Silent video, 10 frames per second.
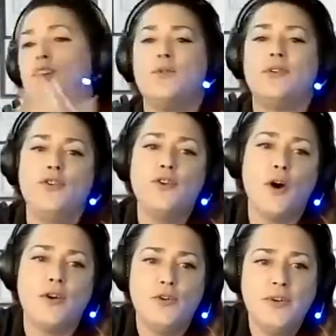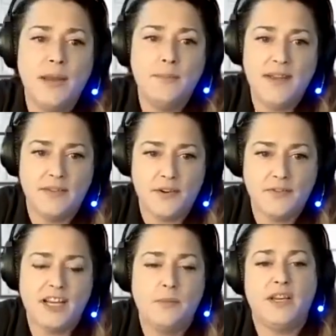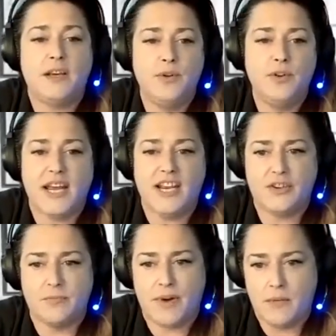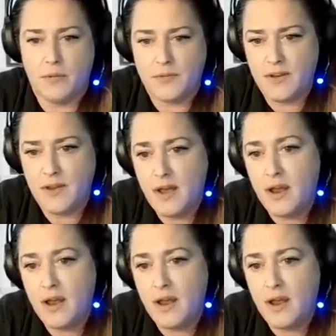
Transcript: you name it, there's going to be communication problems.